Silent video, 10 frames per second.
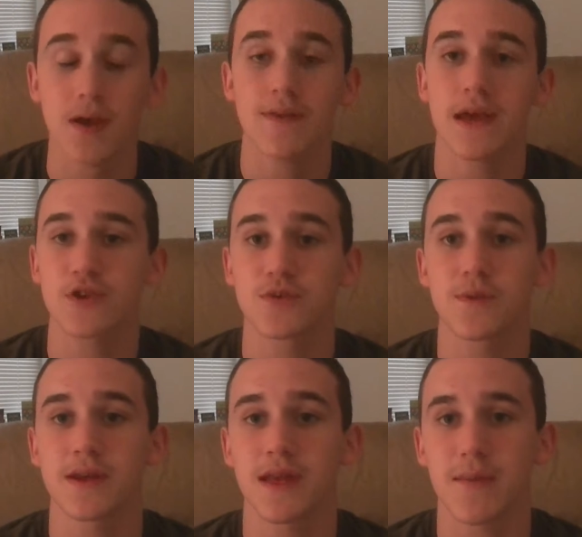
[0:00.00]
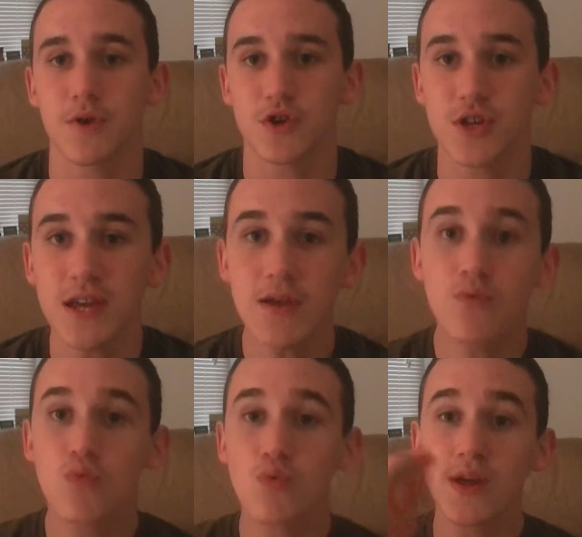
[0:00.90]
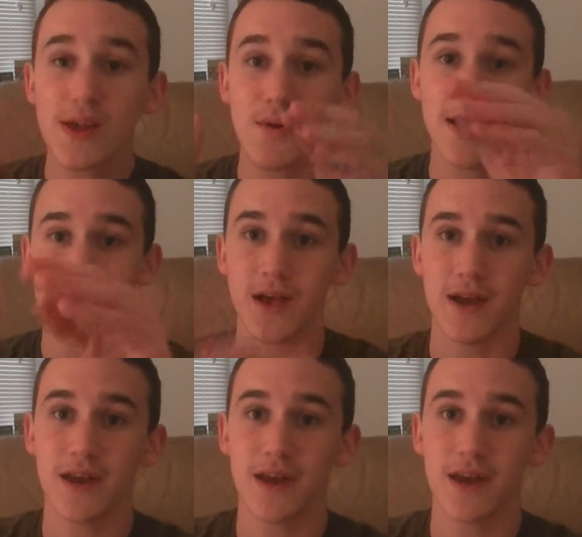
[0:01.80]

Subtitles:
actress who played Lambert, she really writes a line.